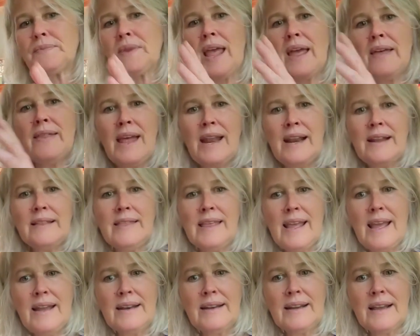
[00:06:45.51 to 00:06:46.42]
And then at
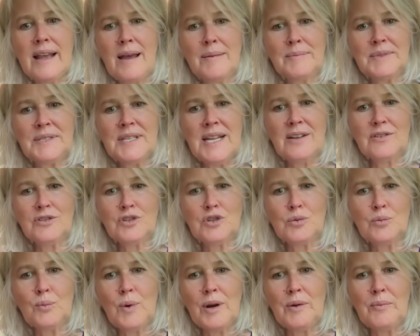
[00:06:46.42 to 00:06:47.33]
the end, it comes down
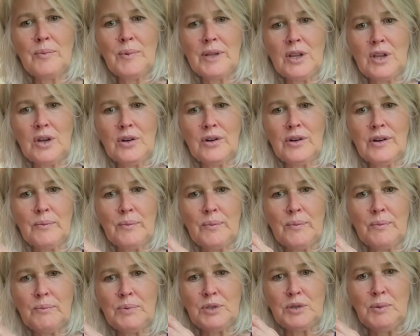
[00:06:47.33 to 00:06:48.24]
to, what did we learn
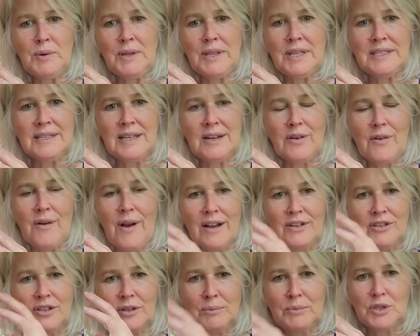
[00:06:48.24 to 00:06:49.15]
between this
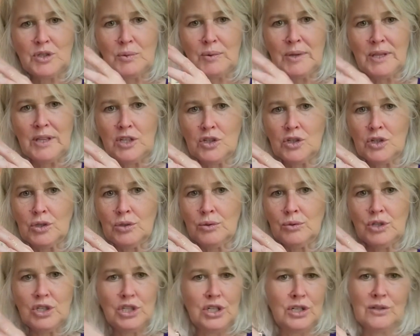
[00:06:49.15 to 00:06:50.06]
interaction between the
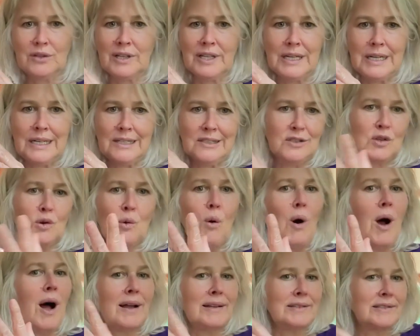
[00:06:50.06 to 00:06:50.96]
two cheerleading
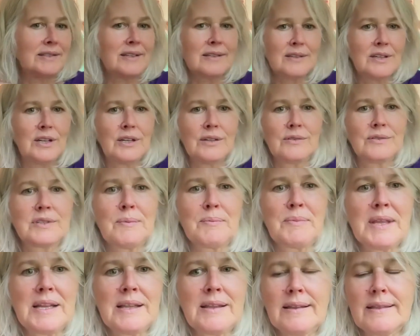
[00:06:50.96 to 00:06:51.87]
squads,
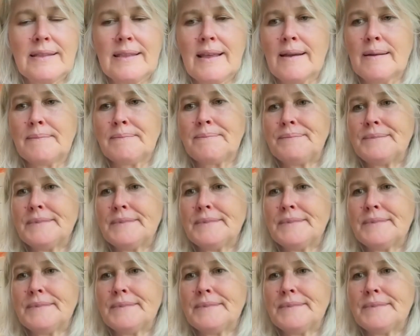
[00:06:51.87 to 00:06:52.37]
something like that.